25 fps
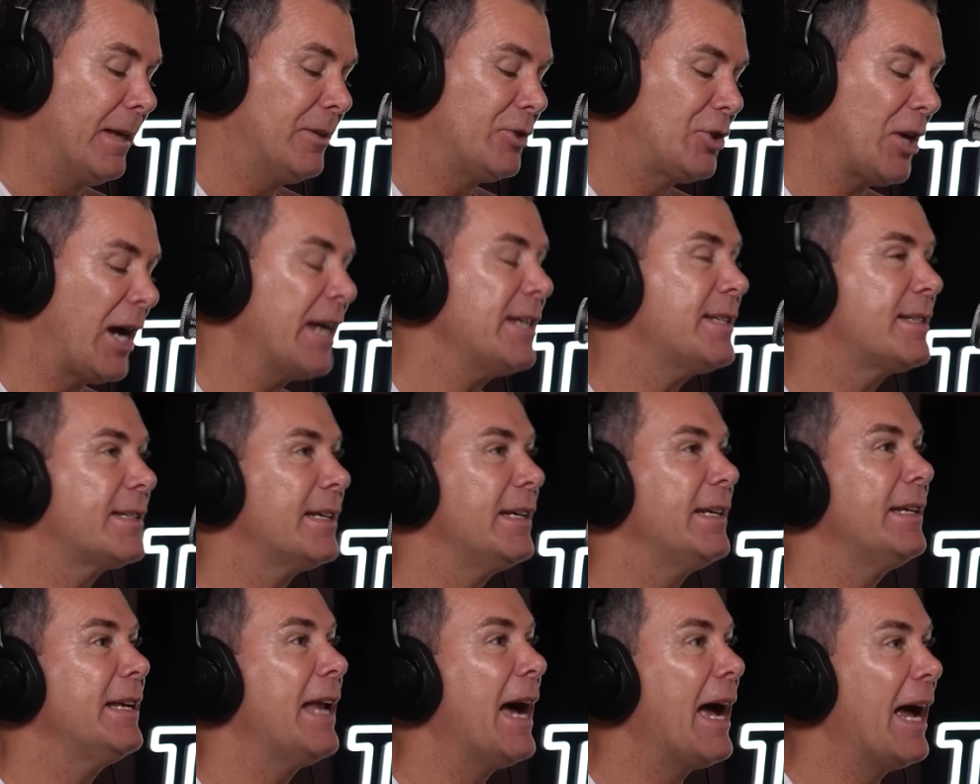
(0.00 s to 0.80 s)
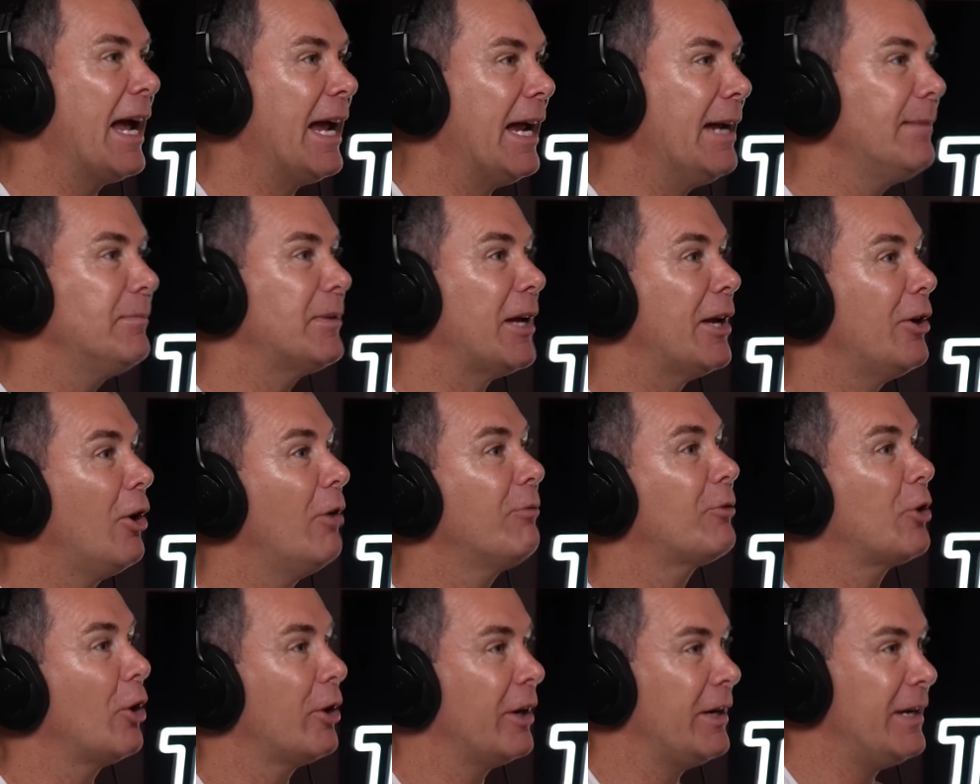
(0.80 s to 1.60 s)
Jason named, and
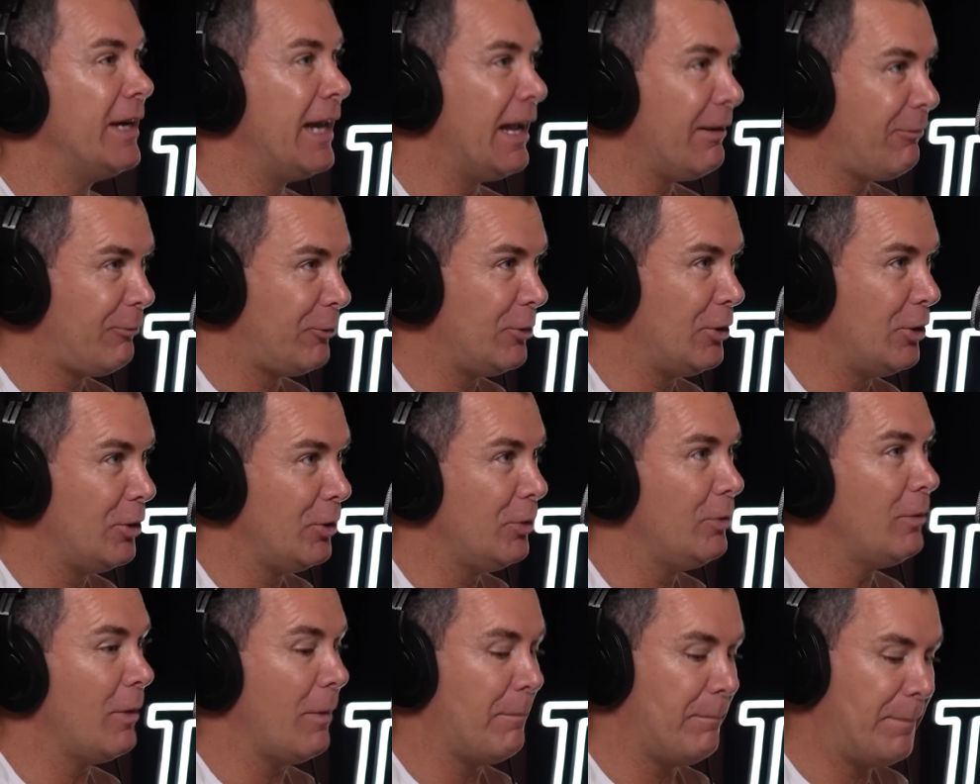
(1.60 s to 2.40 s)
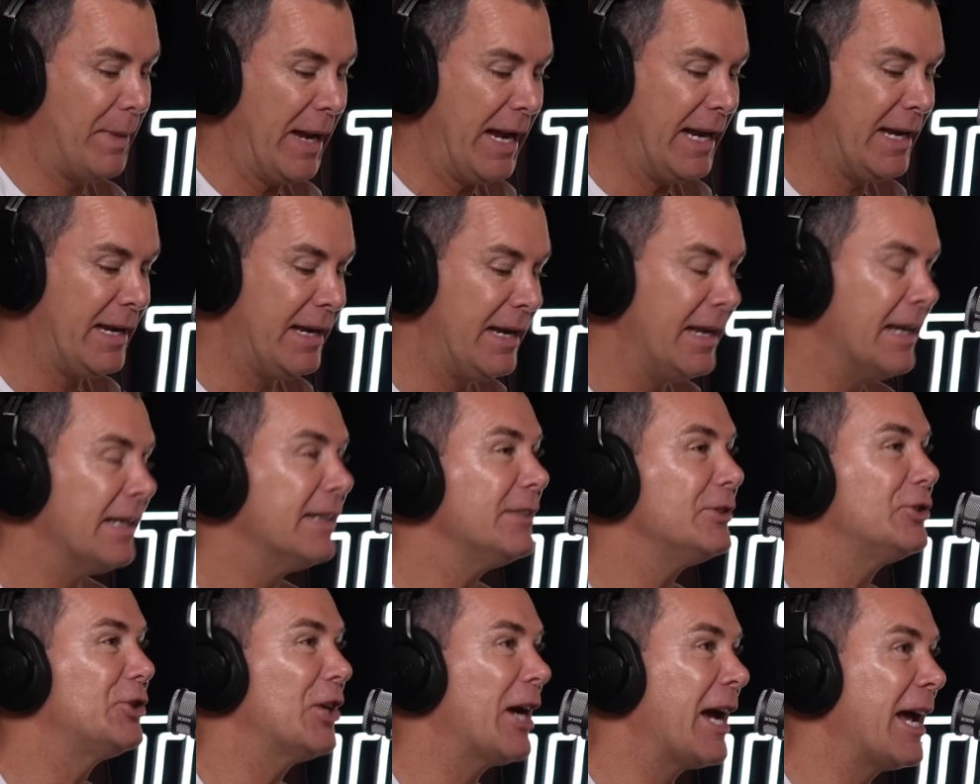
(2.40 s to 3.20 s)
I've got a nephew, Ben
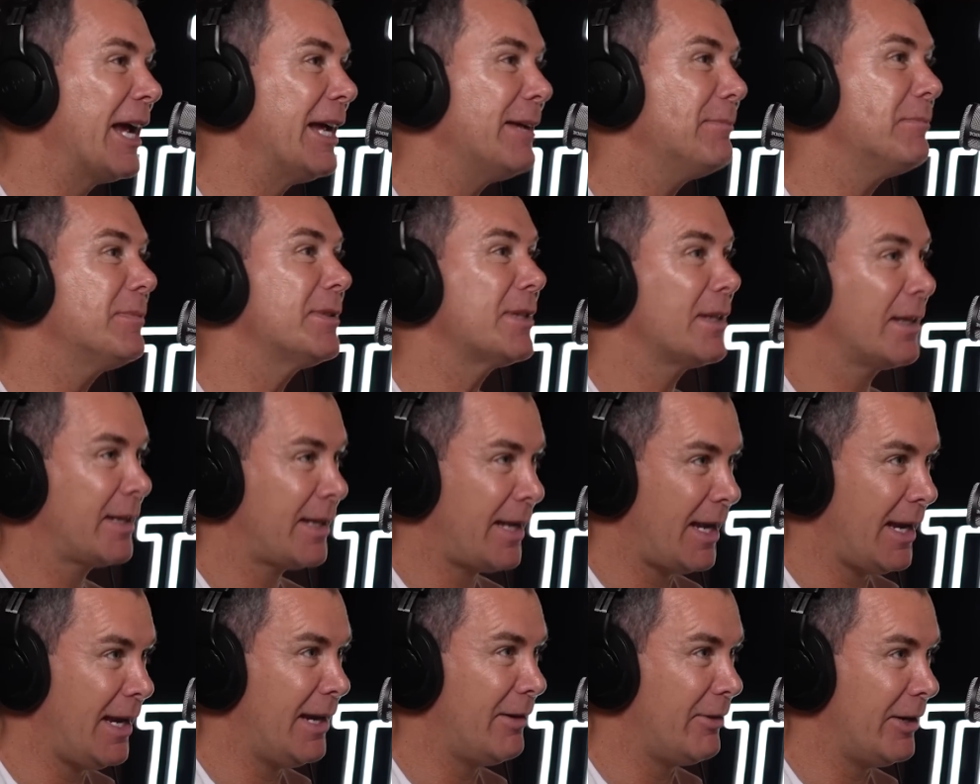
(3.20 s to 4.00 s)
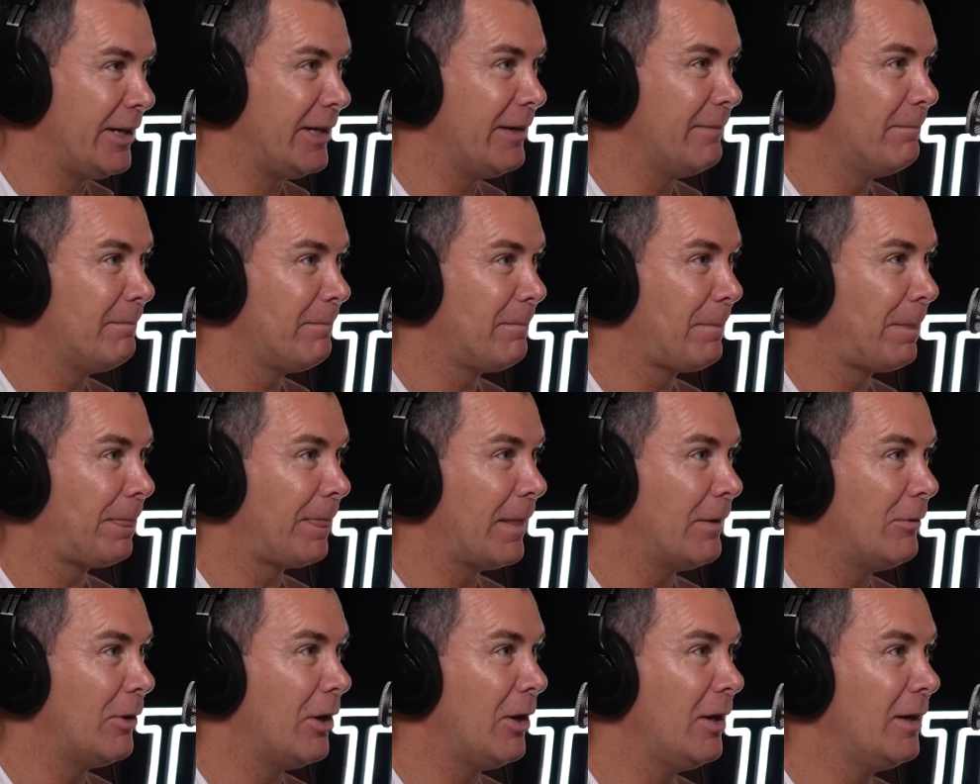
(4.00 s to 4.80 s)
James Carey,
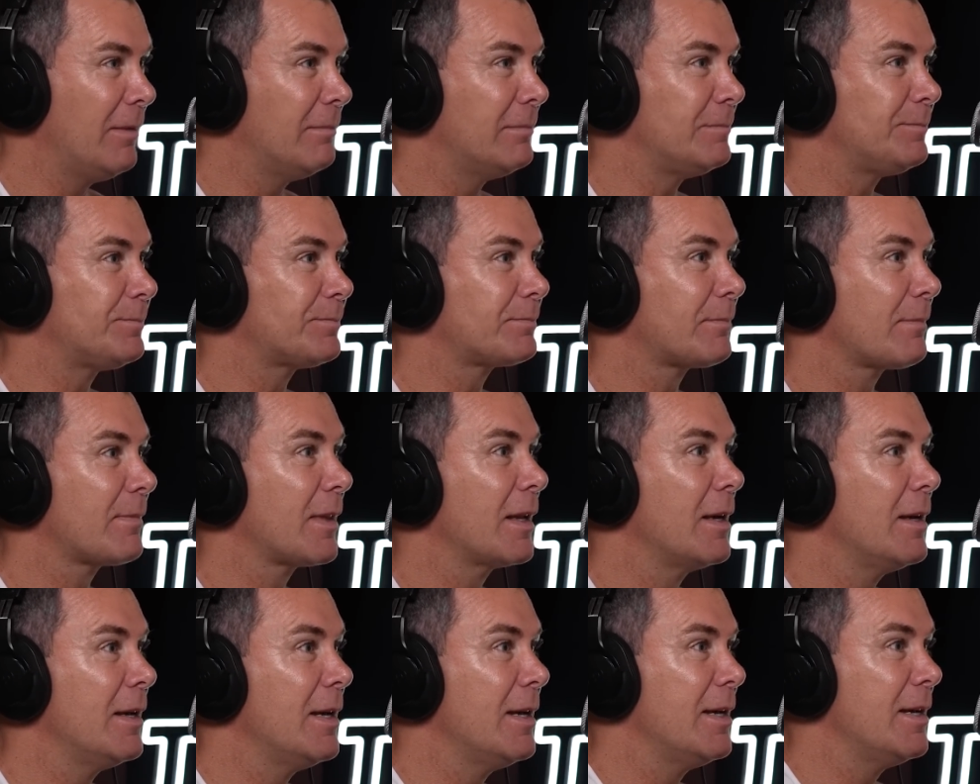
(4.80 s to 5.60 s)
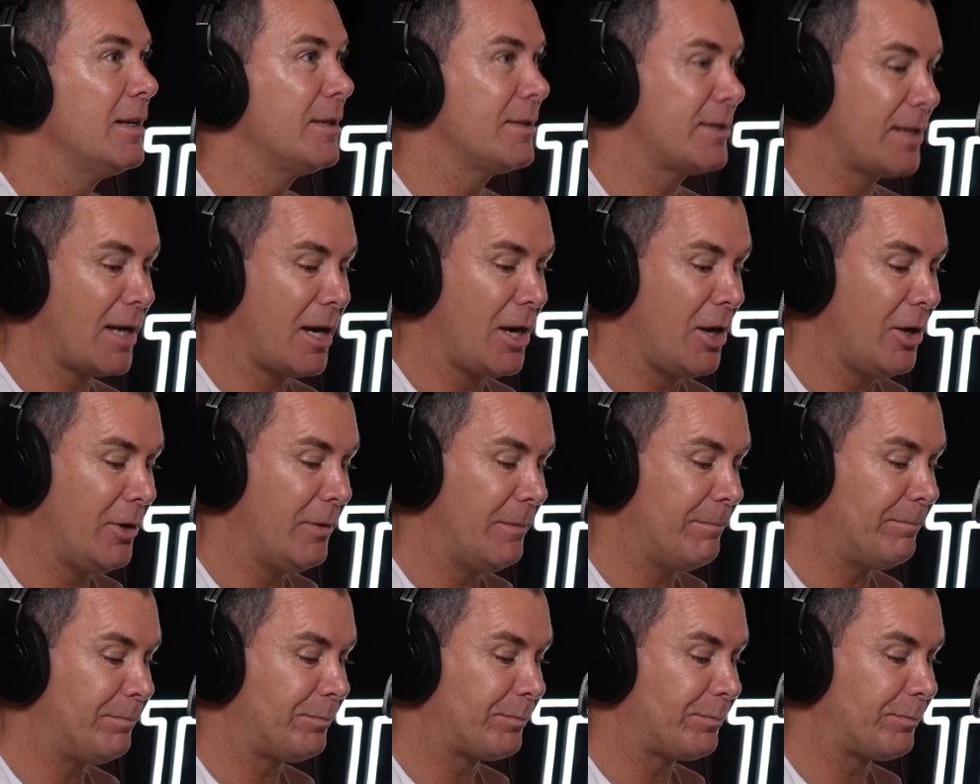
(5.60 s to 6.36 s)
right? So